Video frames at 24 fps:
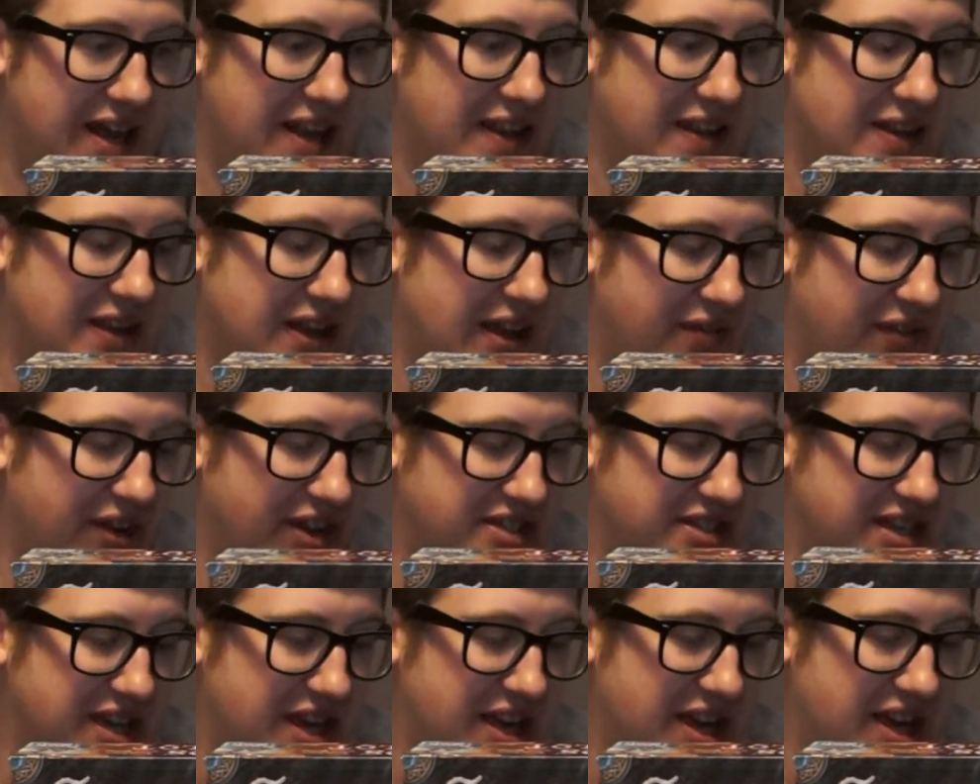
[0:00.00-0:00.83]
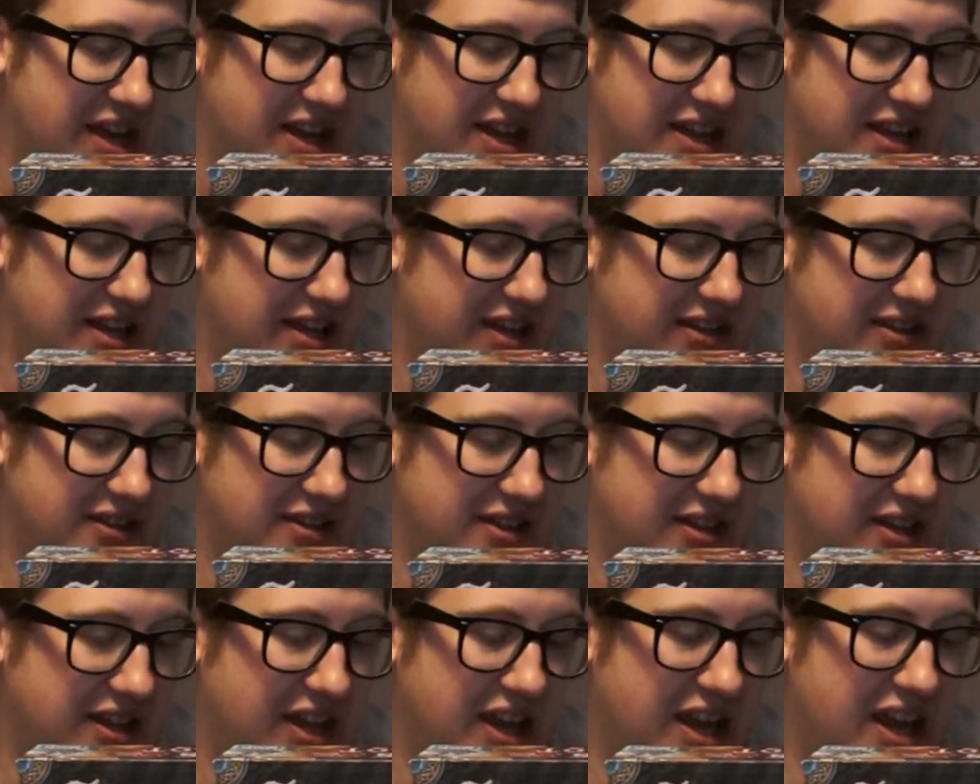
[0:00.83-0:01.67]
I love it
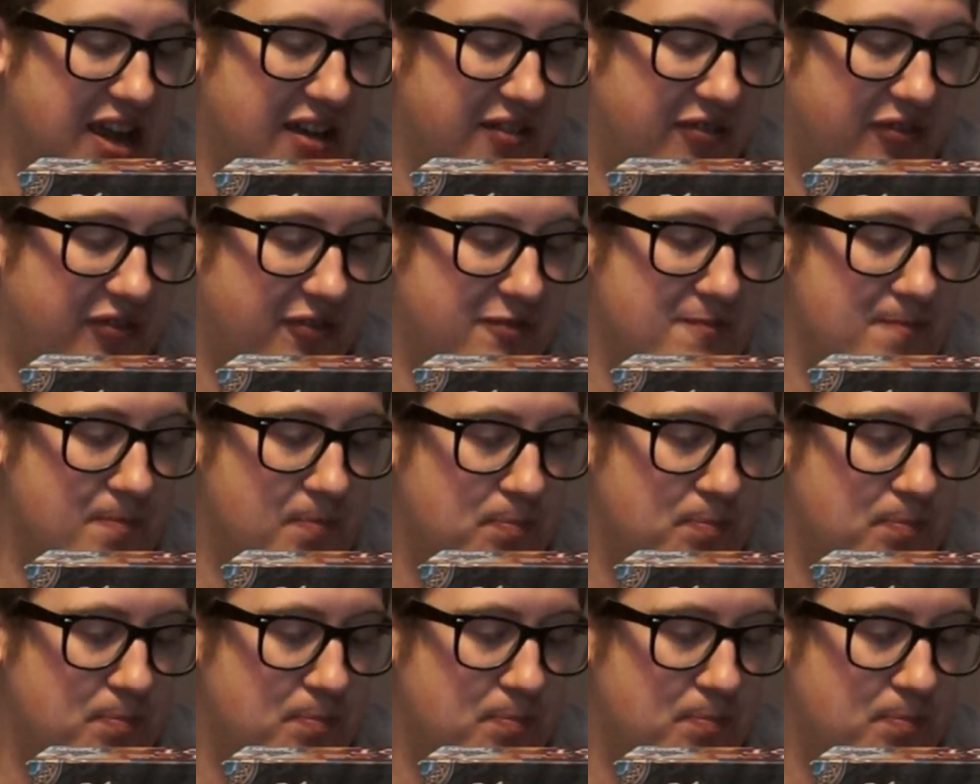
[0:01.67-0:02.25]
if